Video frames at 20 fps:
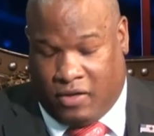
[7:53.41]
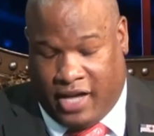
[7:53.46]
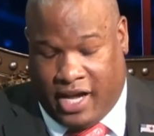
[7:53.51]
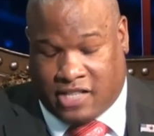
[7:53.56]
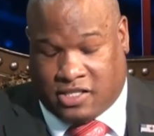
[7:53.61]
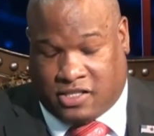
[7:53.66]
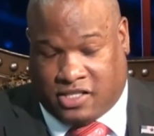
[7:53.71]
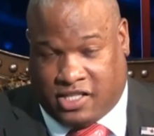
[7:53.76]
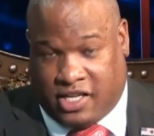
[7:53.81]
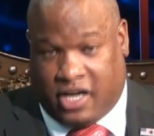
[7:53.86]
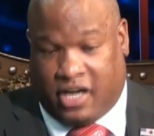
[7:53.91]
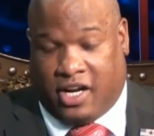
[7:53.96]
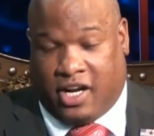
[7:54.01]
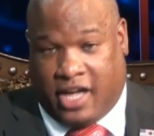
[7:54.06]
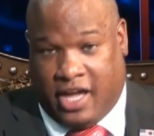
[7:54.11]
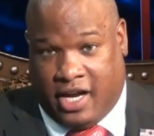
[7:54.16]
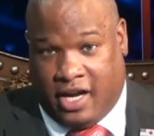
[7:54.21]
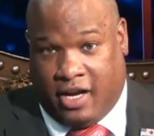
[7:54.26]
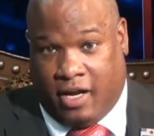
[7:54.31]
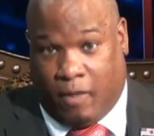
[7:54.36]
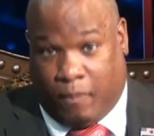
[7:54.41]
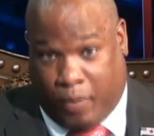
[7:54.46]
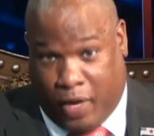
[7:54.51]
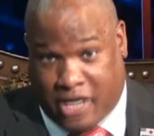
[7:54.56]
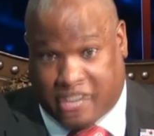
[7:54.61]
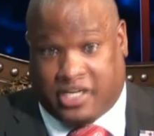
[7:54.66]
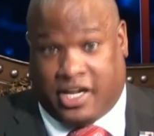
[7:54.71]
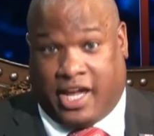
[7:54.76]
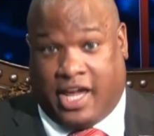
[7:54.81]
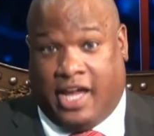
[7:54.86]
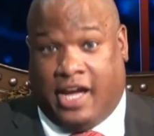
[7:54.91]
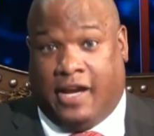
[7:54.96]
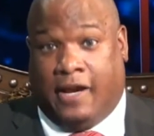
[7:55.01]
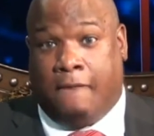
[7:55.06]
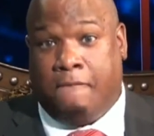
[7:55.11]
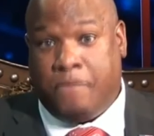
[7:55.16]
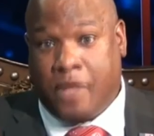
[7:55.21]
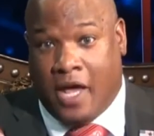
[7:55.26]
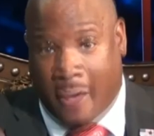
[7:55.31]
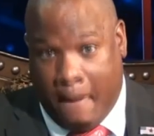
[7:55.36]
Senator Kennedy, or President Kennedy,
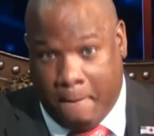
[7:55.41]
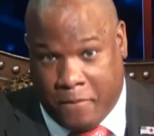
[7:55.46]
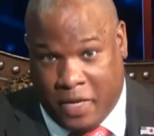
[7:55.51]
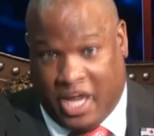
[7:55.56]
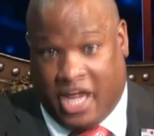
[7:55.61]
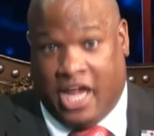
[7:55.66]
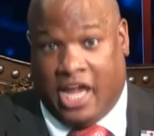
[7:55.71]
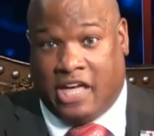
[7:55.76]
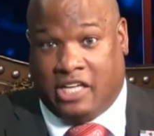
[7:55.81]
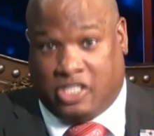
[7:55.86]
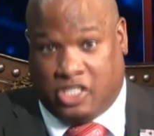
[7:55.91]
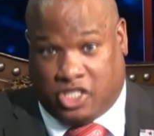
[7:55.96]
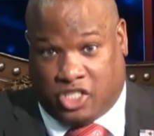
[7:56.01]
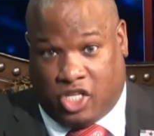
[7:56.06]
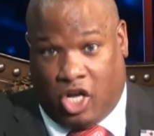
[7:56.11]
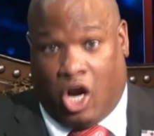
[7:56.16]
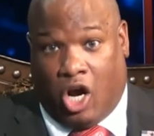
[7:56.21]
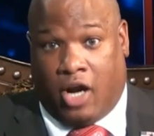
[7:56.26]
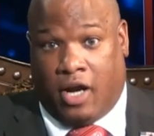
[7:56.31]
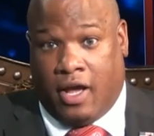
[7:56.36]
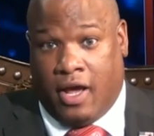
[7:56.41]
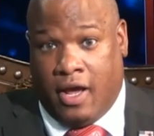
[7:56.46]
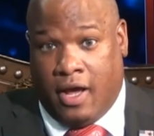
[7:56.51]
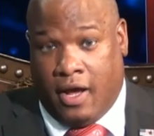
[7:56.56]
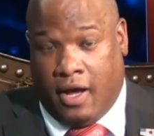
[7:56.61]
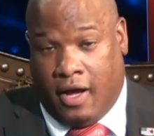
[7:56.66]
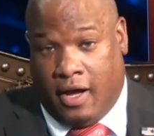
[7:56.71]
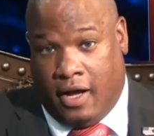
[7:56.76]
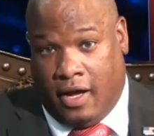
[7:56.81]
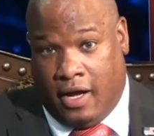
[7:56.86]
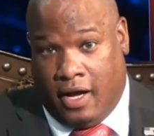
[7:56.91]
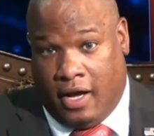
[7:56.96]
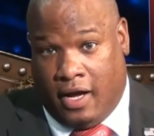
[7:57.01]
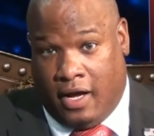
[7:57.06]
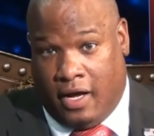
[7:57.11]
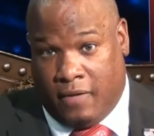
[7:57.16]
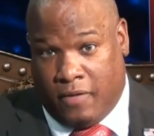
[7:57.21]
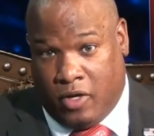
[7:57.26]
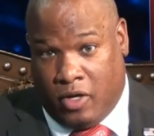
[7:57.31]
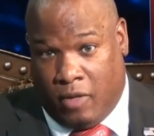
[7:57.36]
began to start,
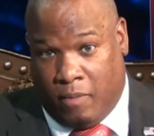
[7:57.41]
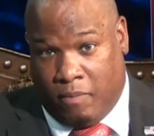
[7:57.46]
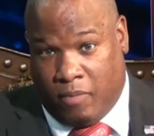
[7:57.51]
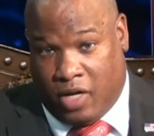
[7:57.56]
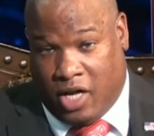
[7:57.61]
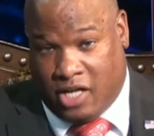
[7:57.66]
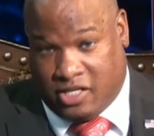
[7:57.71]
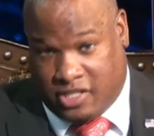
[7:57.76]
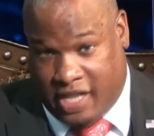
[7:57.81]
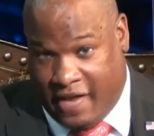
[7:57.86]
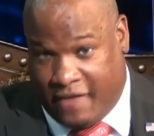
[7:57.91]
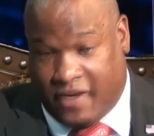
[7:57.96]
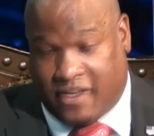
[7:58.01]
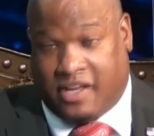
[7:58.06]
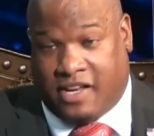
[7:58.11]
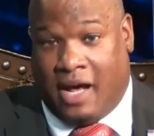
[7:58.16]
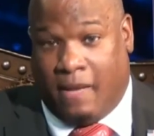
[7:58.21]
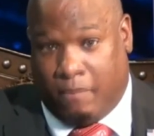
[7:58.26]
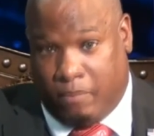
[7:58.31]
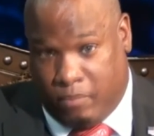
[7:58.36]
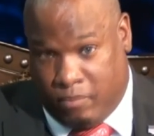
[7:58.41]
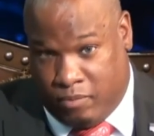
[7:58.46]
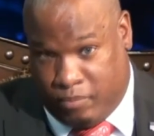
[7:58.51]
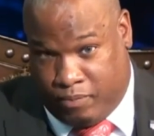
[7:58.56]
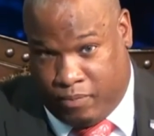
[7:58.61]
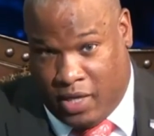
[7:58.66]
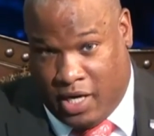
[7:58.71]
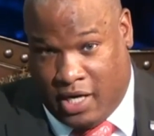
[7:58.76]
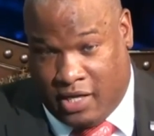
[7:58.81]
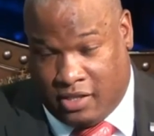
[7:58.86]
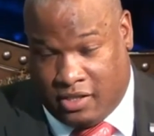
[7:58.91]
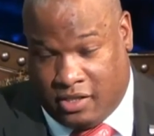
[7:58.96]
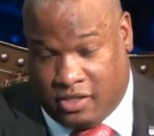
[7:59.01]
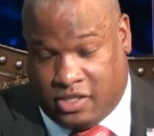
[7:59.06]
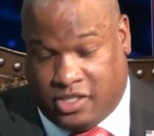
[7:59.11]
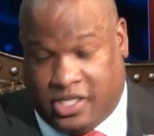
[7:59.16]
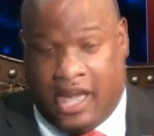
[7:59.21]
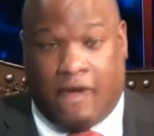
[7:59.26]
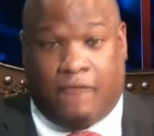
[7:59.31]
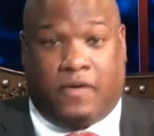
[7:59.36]
because at that time
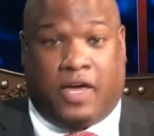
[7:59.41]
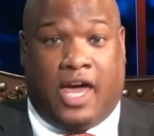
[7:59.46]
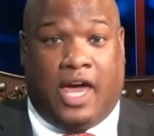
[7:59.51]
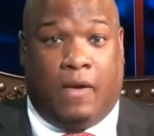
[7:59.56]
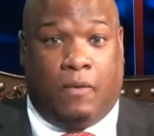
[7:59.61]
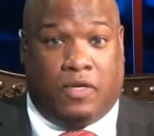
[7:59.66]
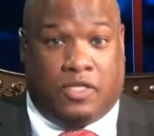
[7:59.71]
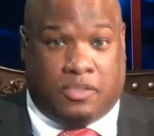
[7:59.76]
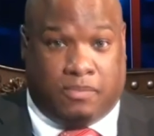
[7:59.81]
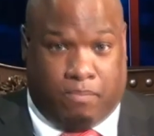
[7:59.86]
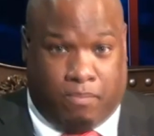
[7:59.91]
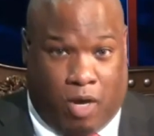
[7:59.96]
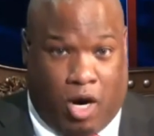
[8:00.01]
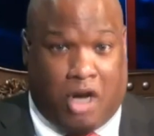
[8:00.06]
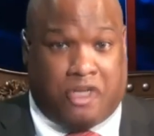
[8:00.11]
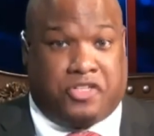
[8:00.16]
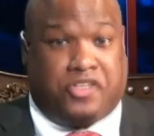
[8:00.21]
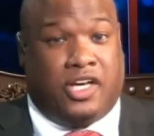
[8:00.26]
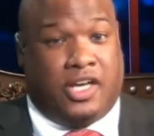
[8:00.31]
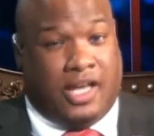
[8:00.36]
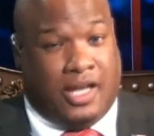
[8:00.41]
JFK was marching